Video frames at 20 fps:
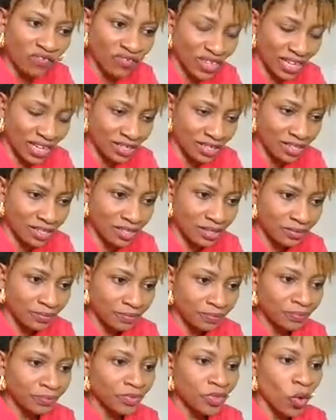first.
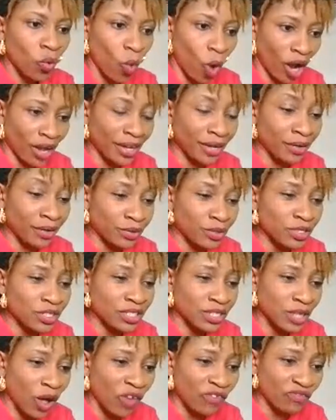Working on
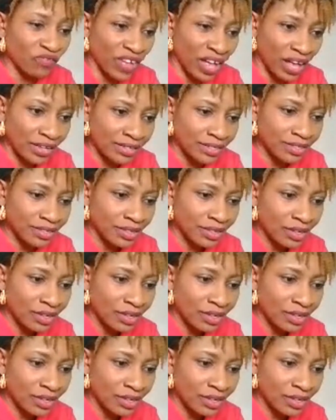yourself first,